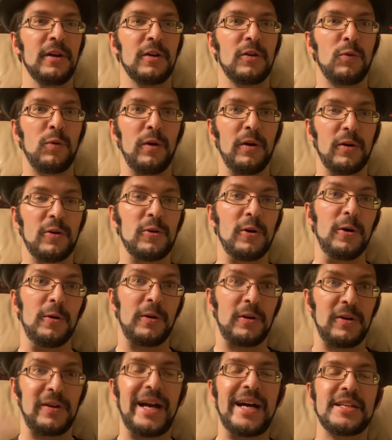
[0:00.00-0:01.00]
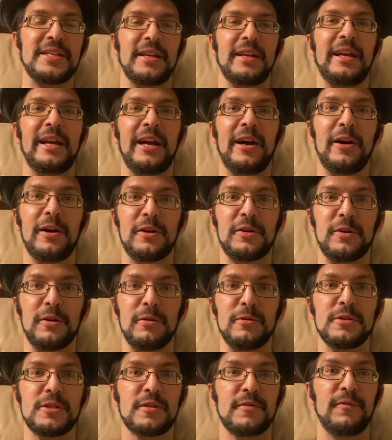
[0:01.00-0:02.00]
quote-unquote classic
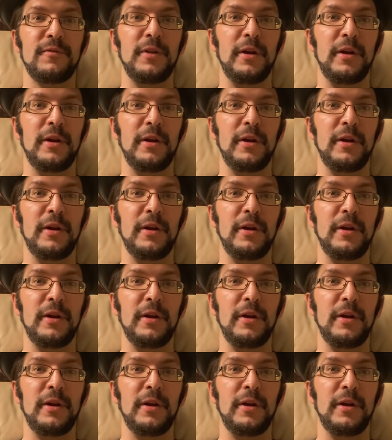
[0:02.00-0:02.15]
characters,